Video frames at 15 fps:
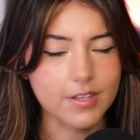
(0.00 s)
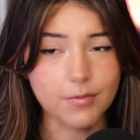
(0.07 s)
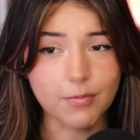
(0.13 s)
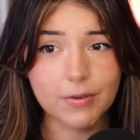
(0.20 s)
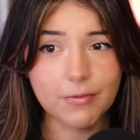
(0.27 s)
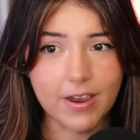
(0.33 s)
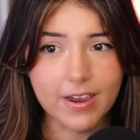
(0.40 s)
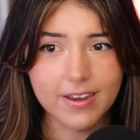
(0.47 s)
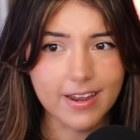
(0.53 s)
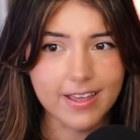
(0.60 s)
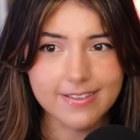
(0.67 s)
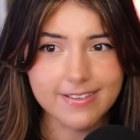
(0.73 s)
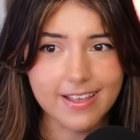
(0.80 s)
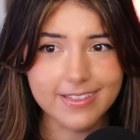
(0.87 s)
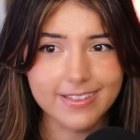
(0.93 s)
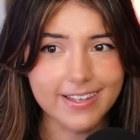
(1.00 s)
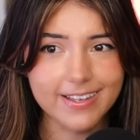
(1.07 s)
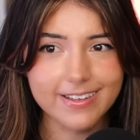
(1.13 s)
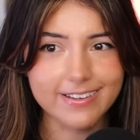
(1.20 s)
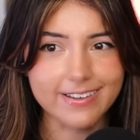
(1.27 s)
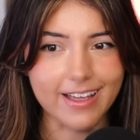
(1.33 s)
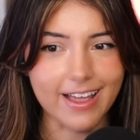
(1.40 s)
Did we recognize that
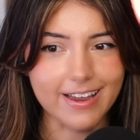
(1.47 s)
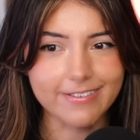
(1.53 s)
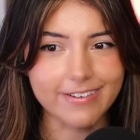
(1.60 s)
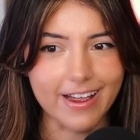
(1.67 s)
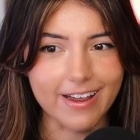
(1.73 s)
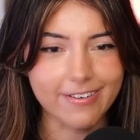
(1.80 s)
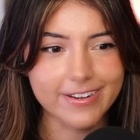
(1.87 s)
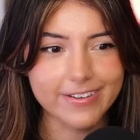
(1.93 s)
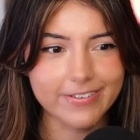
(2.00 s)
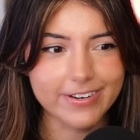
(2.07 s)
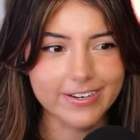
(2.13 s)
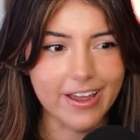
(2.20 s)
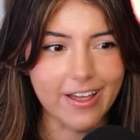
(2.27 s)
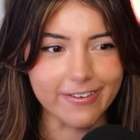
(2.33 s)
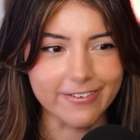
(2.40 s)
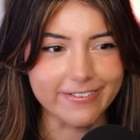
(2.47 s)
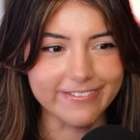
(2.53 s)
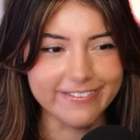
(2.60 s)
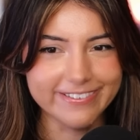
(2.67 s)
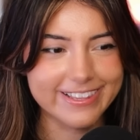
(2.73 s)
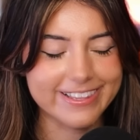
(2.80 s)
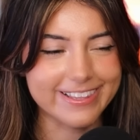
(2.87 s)
thing? I don't. I don't even
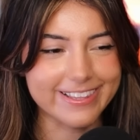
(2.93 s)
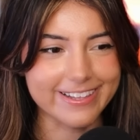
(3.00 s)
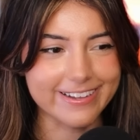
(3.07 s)
know.